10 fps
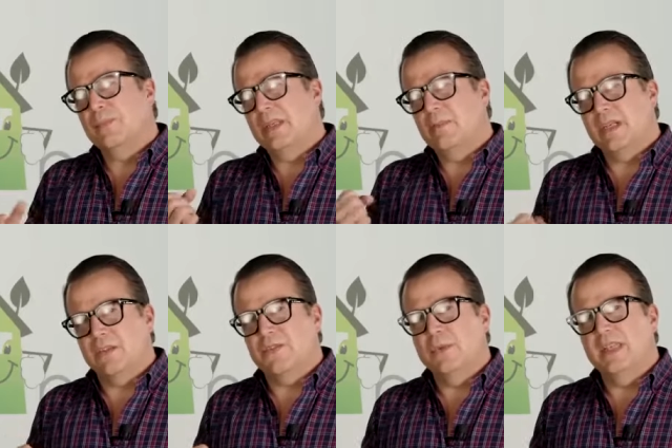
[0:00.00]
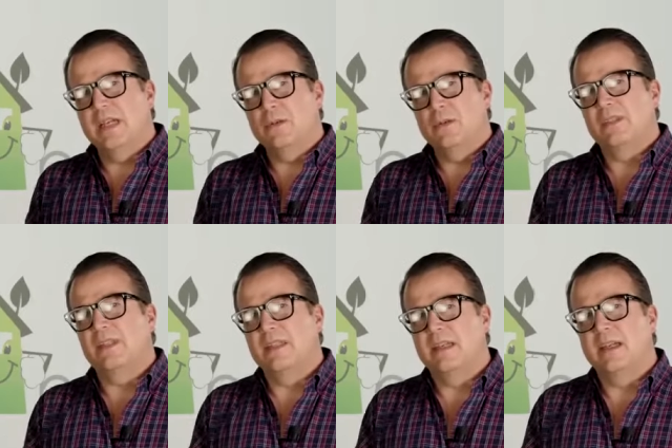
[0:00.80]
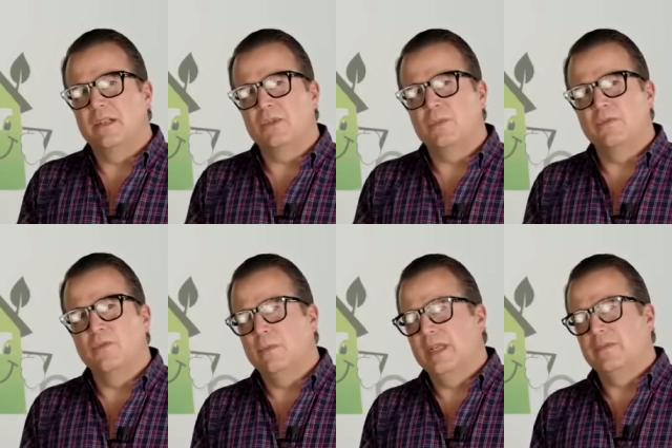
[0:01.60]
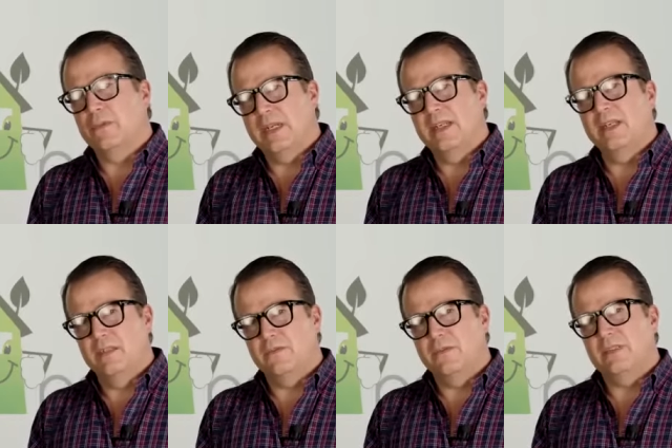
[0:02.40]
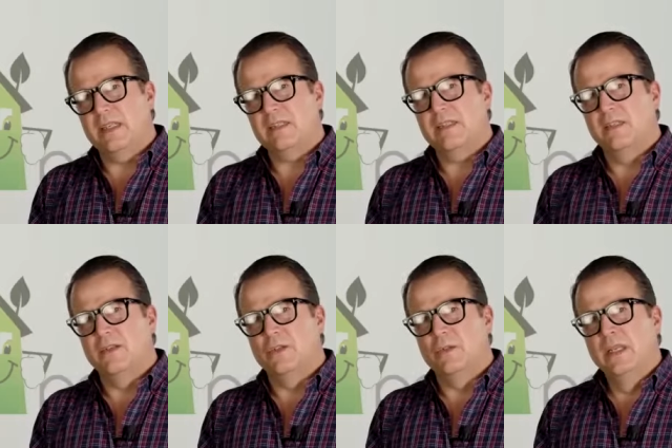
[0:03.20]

We'll spend about three hours at that house performing a variety of different tests on the home,